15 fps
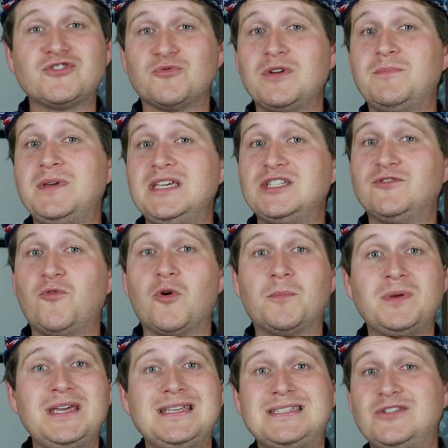three-piece,
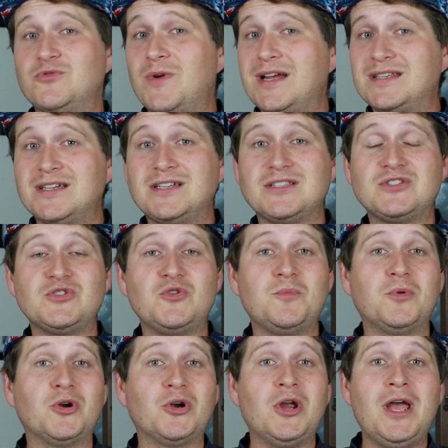four-piece,
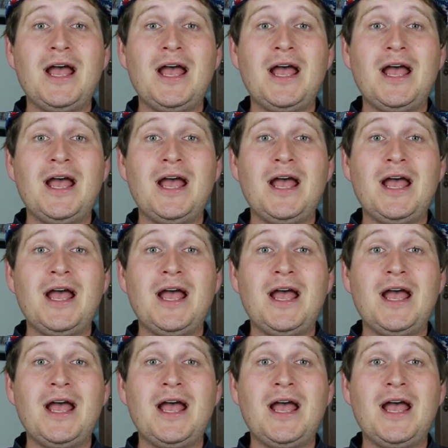direct-to-consumer,